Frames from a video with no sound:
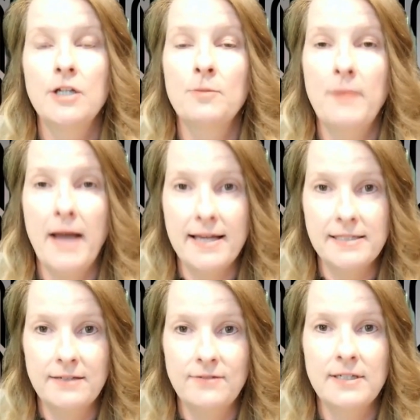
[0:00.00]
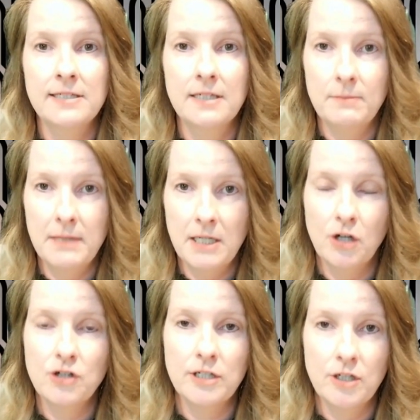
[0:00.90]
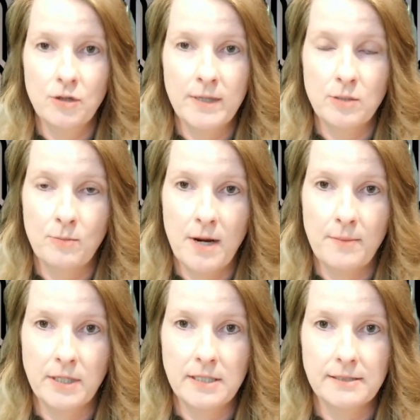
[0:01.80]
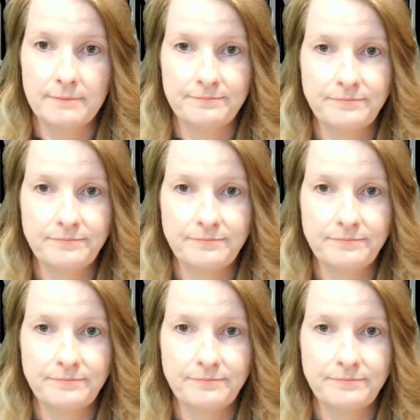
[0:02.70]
Your passive is going to be largely your rental properties.